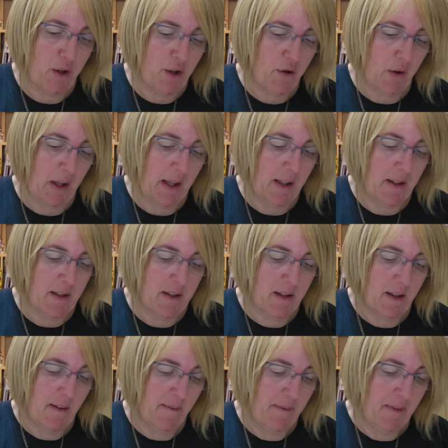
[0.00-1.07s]
Trees.
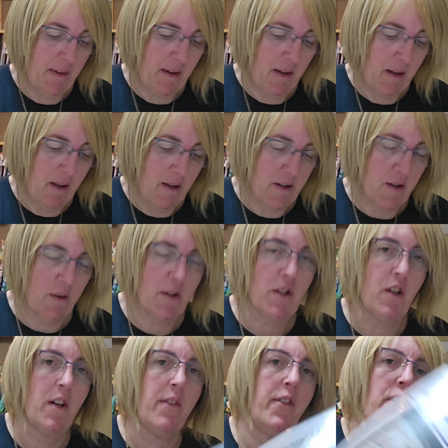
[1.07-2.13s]
So it's
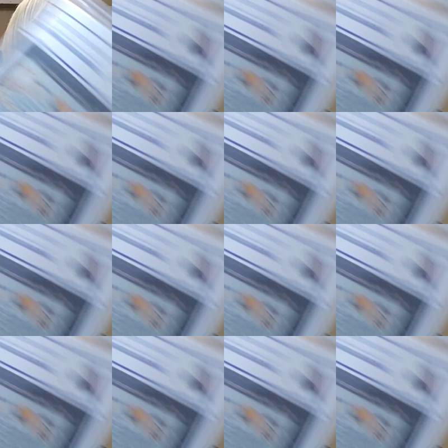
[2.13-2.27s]
got a very